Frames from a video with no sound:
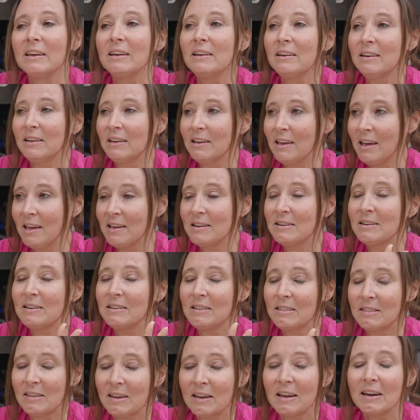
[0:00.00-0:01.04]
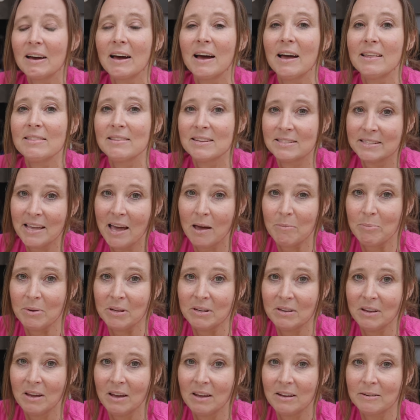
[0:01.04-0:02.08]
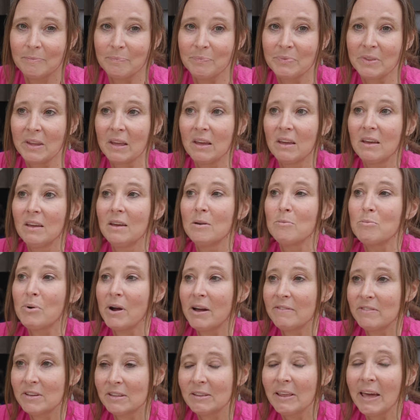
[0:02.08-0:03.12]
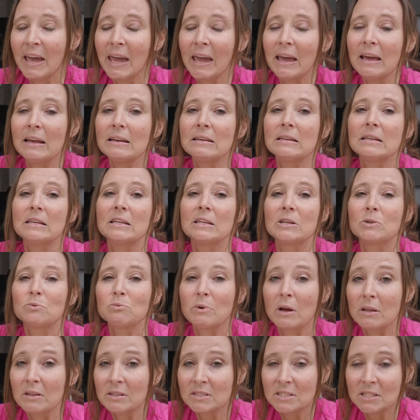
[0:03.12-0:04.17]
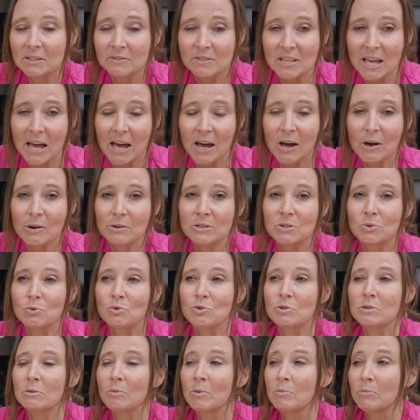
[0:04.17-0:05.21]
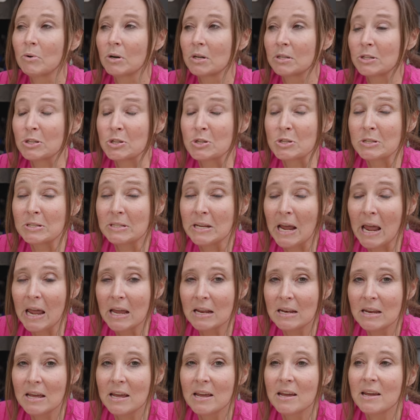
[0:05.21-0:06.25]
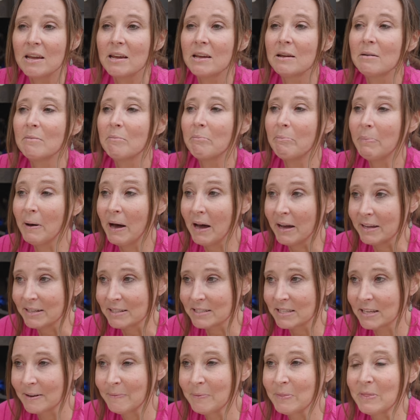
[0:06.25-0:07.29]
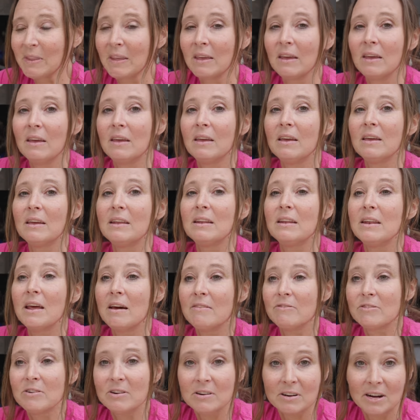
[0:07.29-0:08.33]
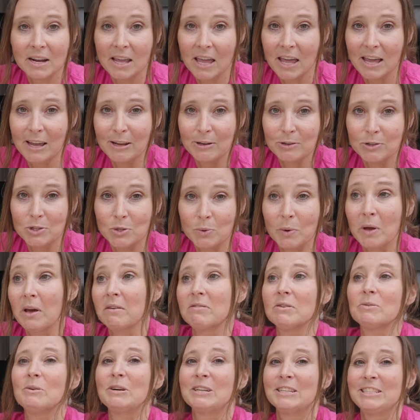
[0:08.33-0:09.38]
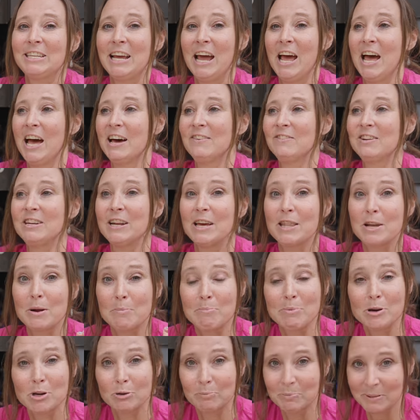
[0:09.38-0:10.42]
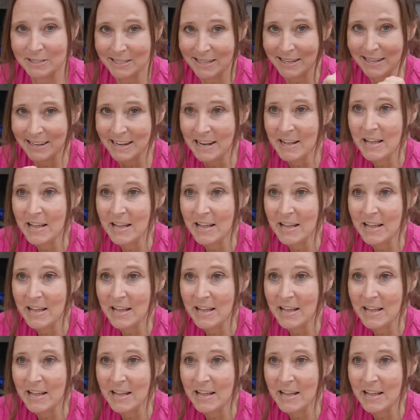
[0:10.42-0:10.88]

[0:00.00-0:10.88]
And again, thank God this happened on private land and at a relative's house, which was a little more understanding, but never again do we ever want to have another poopsie,